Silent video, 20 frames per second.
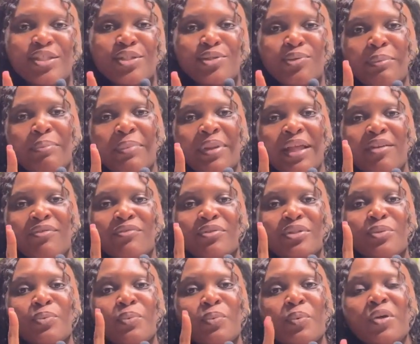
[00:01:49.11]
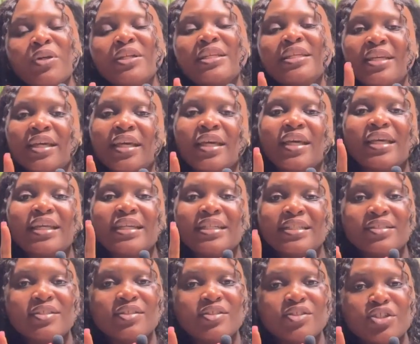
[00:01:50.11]
to apply for the 1 year
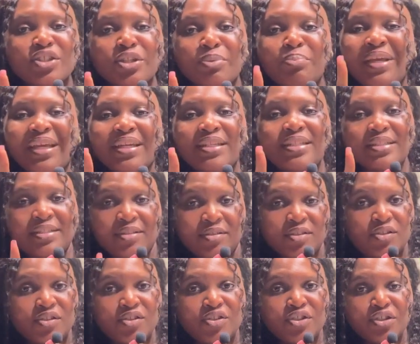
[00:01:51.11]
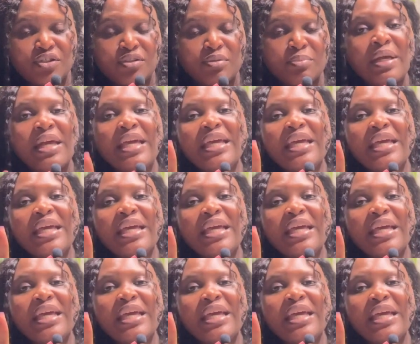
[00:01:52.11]
internship, paid internship,